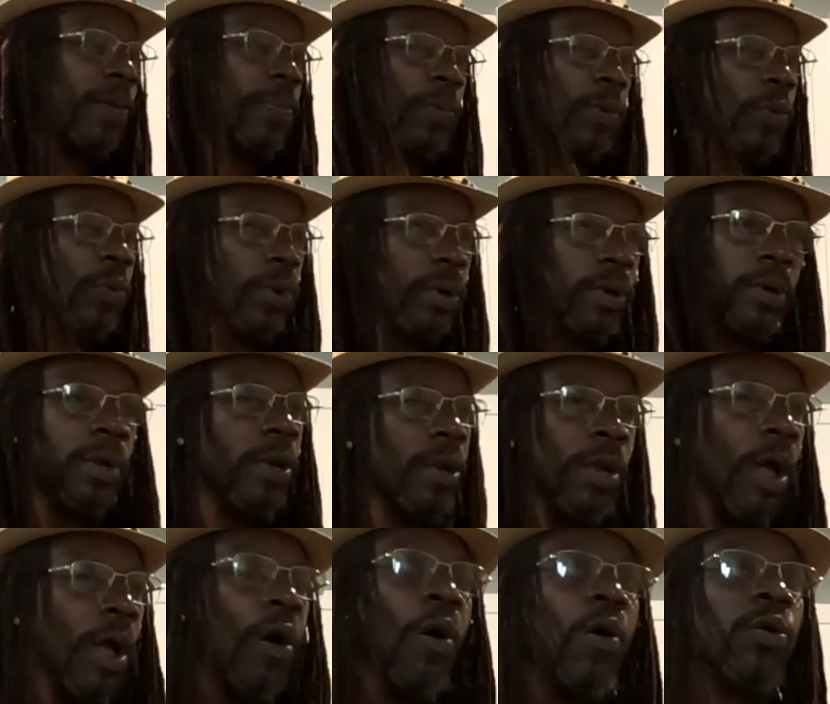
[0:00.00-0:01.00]
people were,
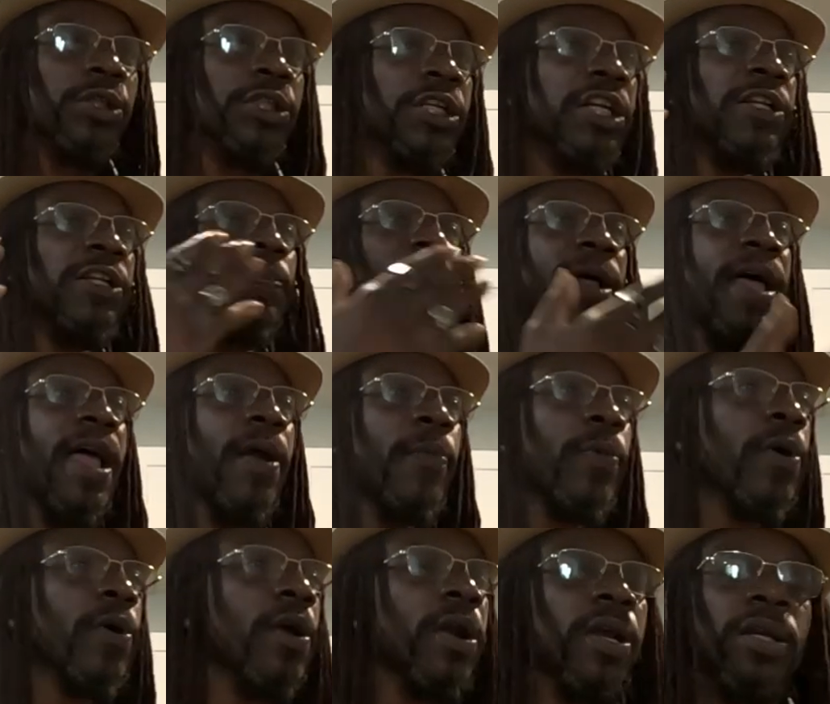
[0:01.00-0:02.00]
oh, she's
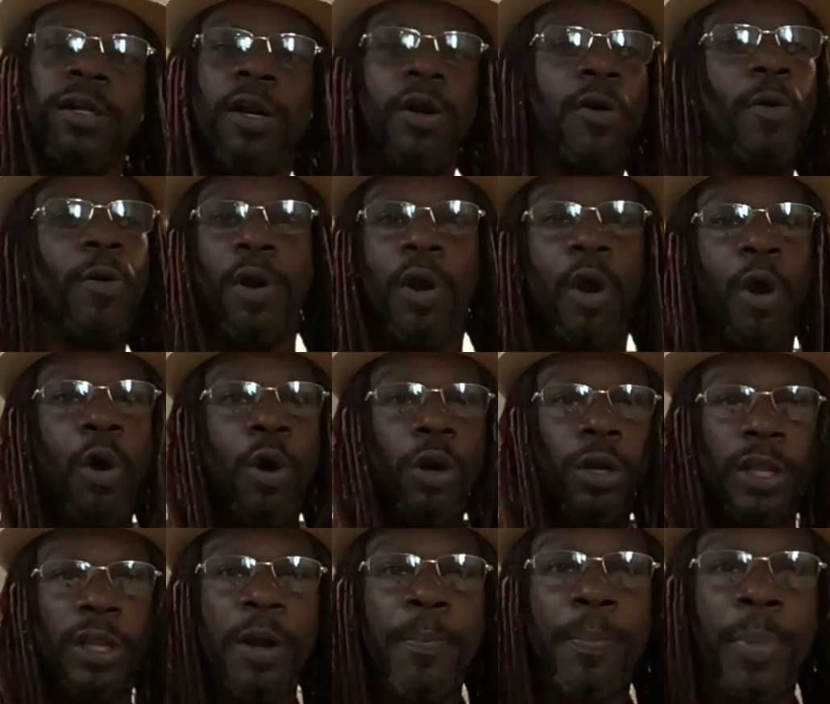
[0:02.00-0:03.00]
black. We're going to say, the
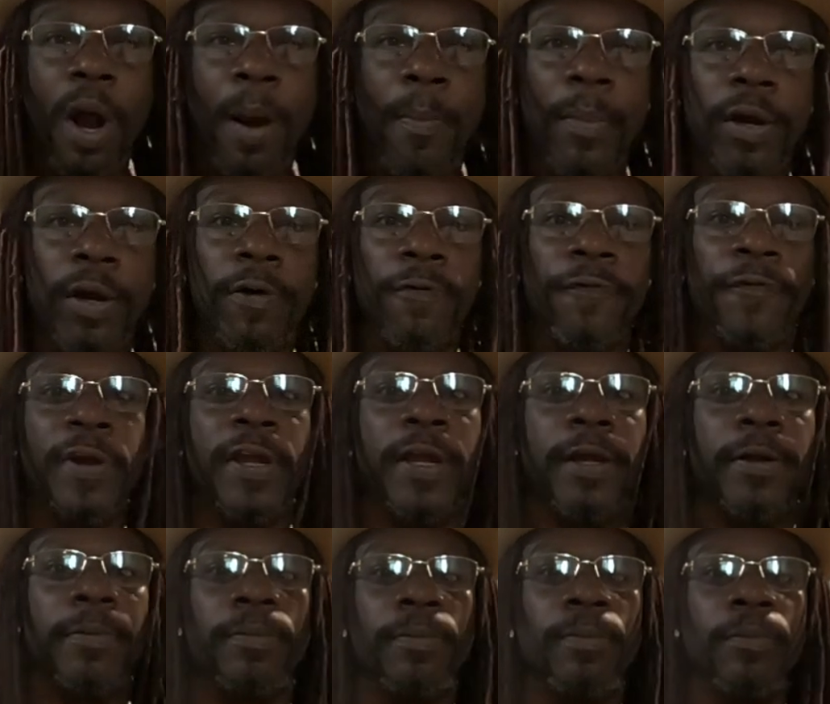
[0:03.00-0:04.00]
Obama
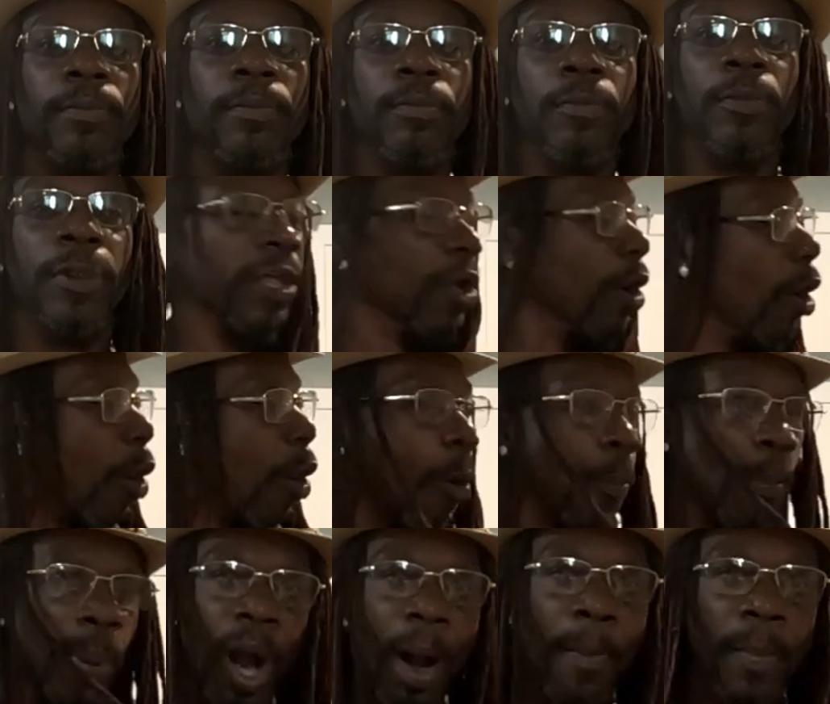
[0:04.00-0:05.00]
effect. The
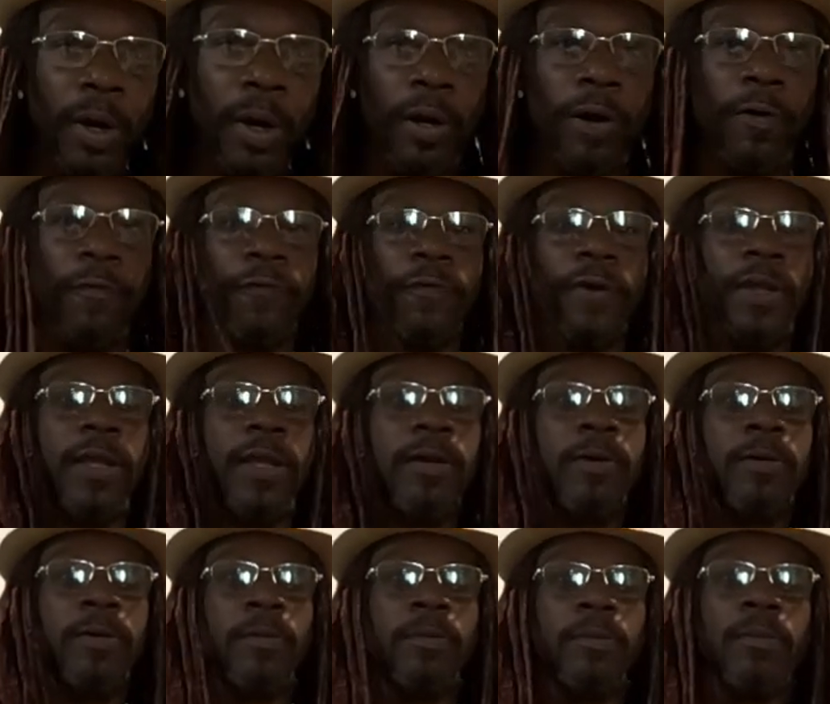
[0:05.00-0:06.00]
Obama effect.
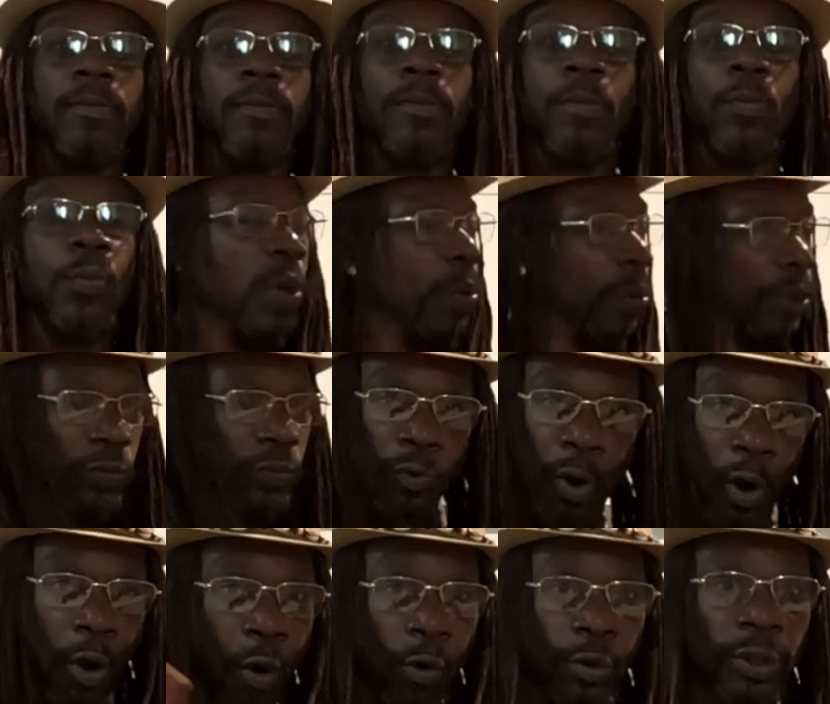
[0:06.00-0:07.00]
We was
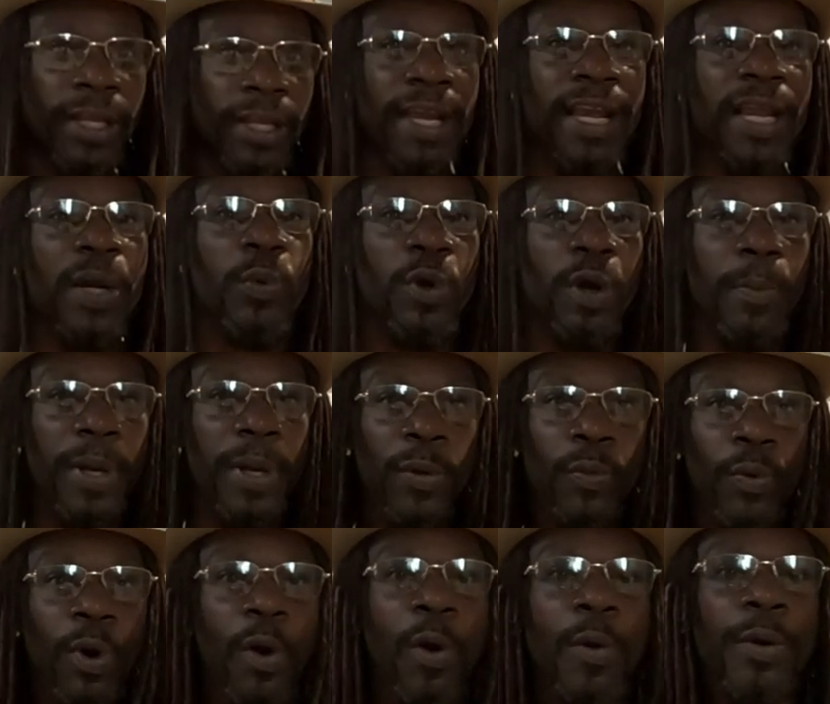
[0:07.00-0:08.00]
wrong then. We'll be
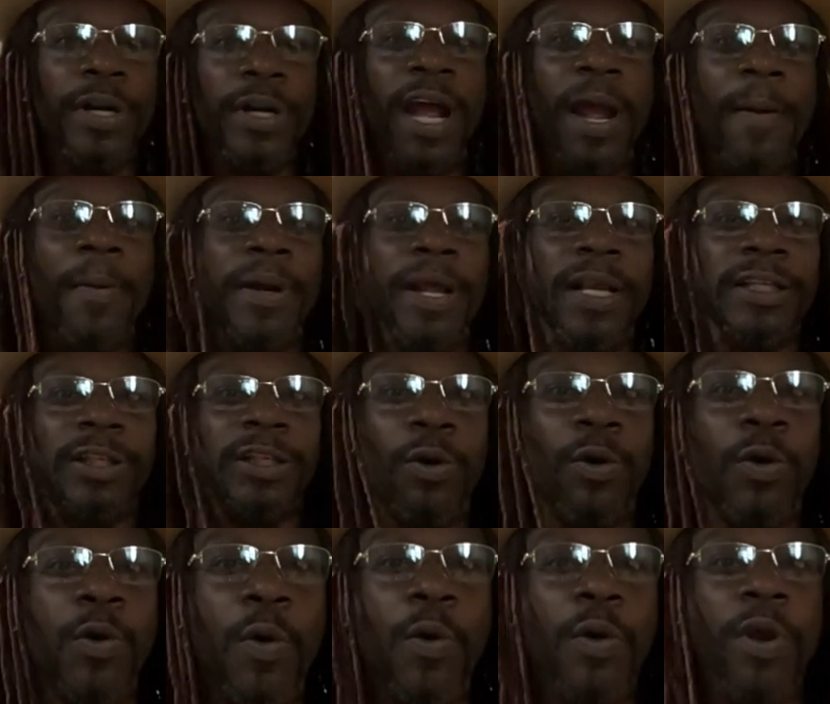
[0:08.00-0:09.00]
wrong now. But that's a
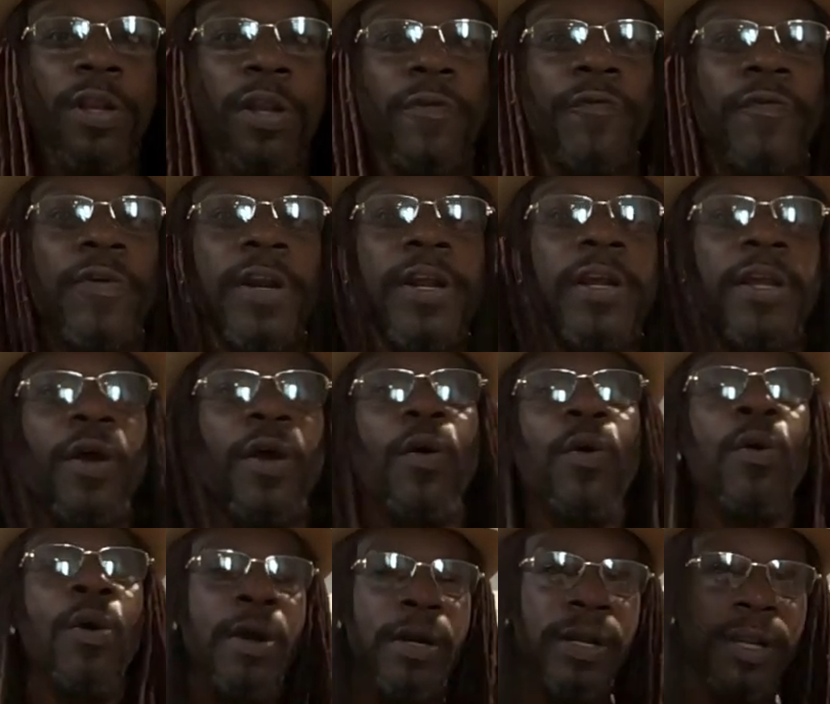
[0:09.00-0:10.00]
whole nother
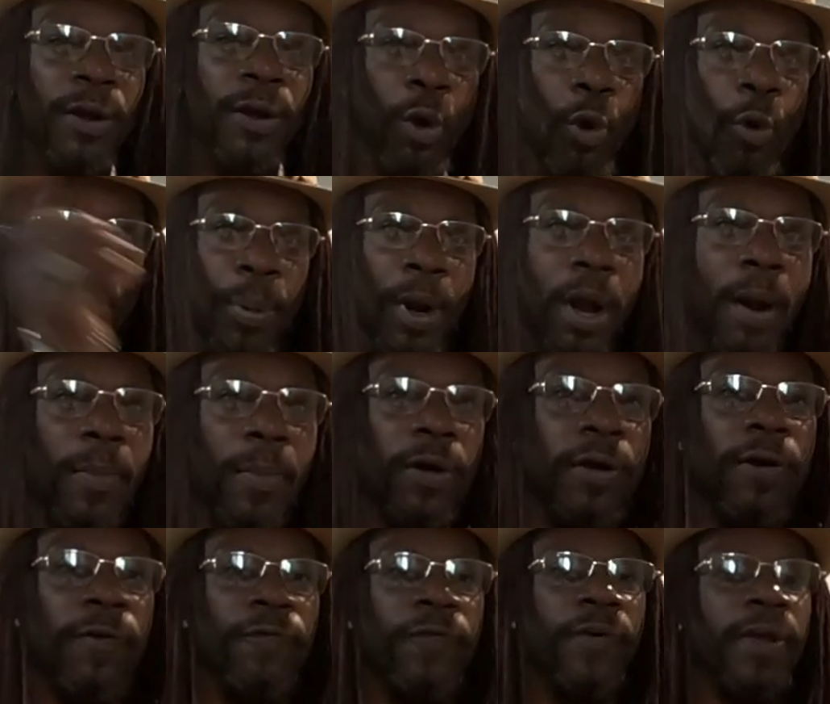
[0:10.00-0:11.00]
video. The
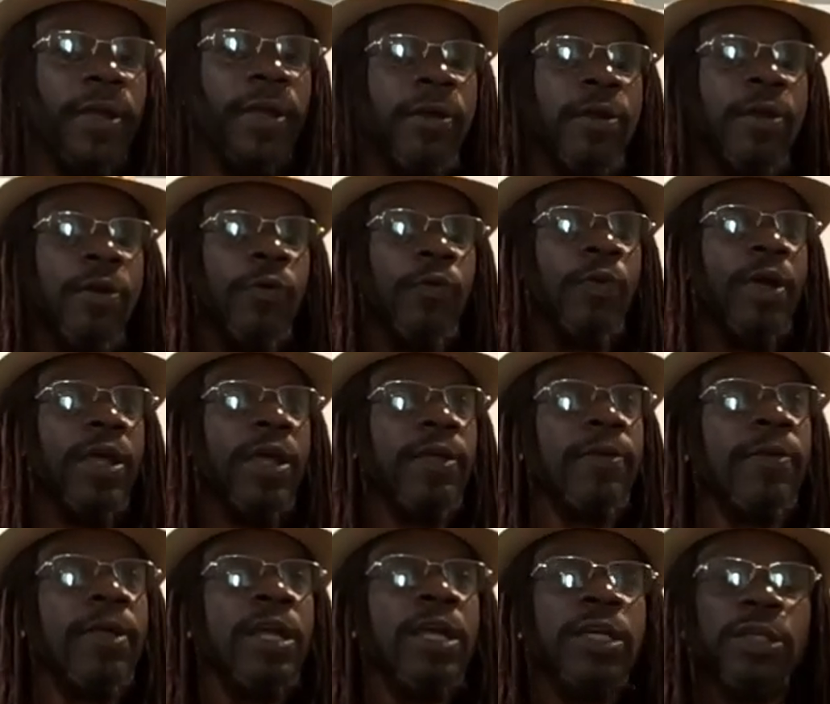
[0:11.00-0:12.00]
Obama effect.
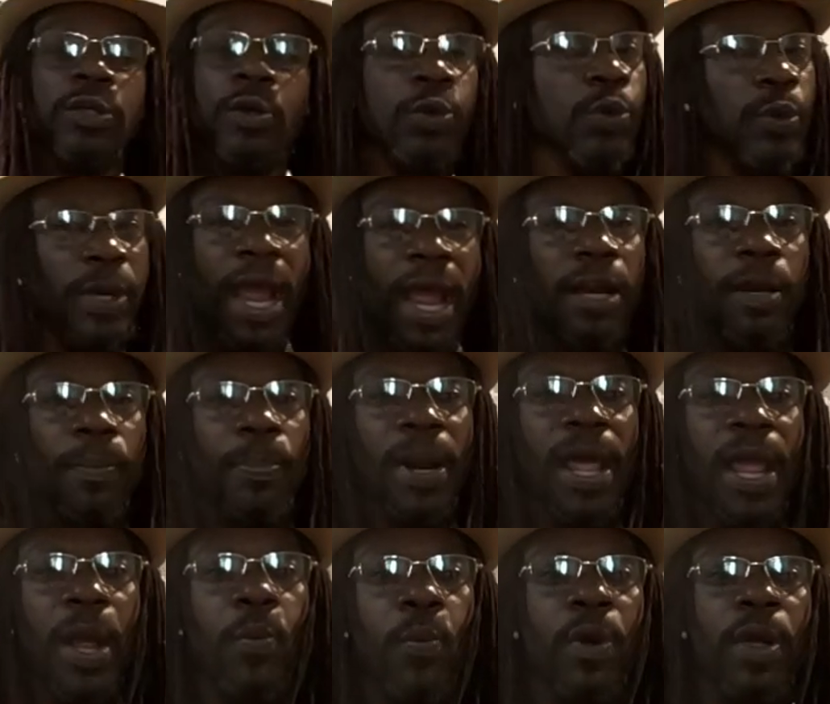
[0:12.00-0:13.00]
Right? So you got the
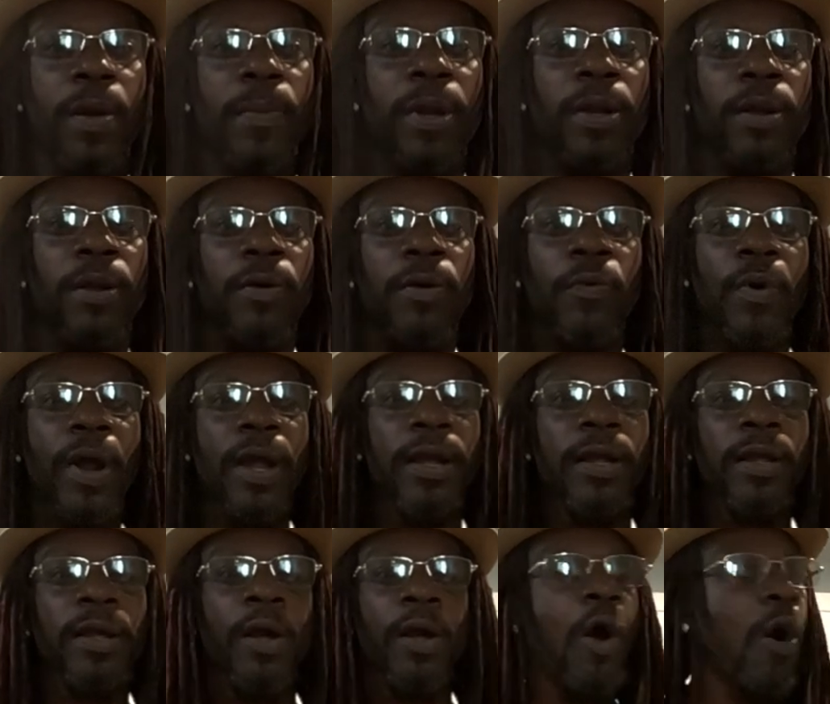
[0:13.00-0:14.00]
black women,
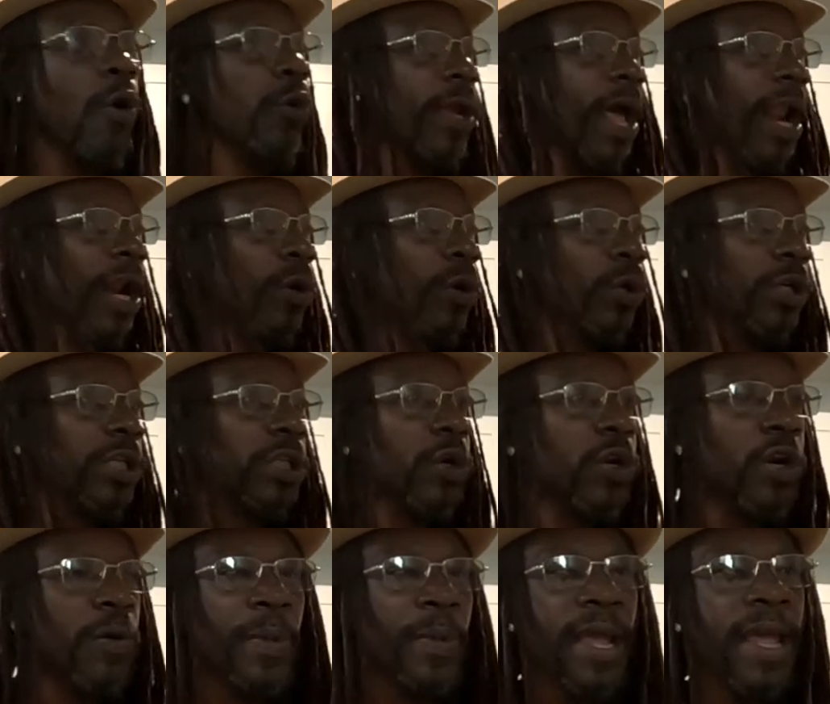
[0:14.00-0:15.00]
right? All you gotta do is
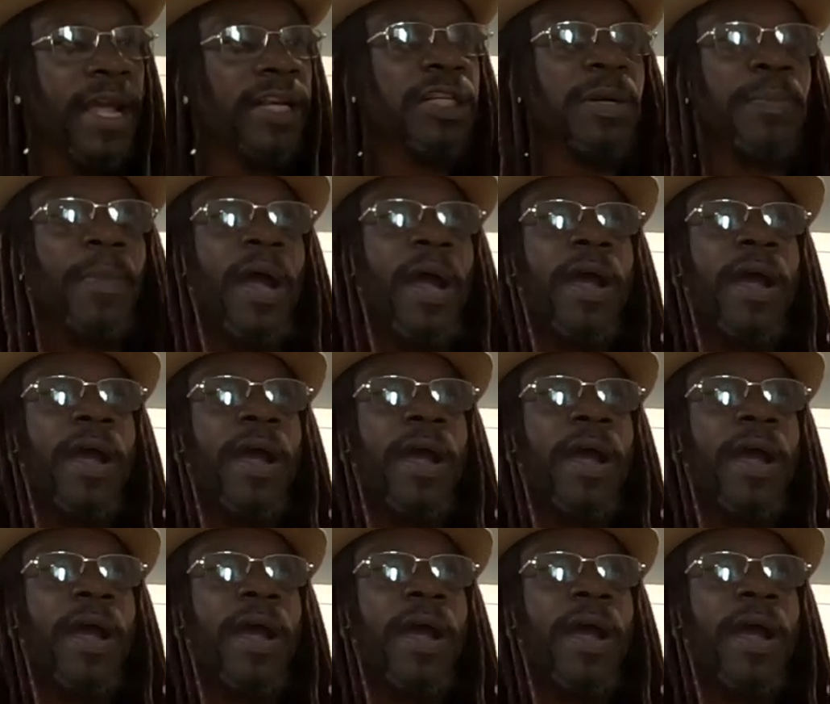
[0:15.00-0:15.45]
show them an inch of